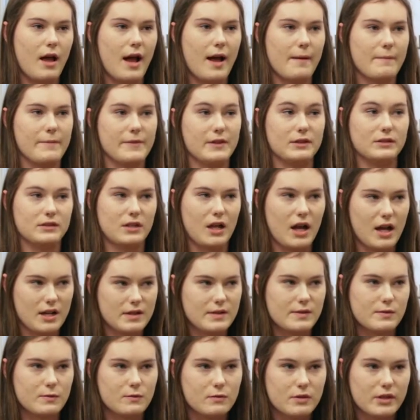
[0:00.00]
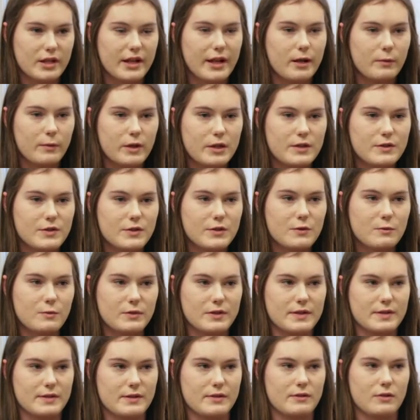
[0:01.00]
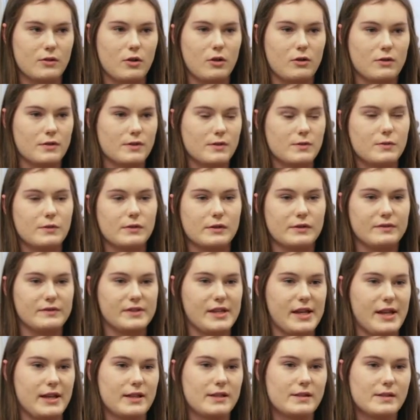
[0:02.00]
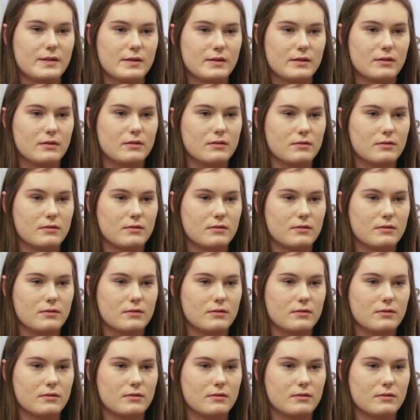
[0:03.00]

The last school that I went to was Knox School of Dance.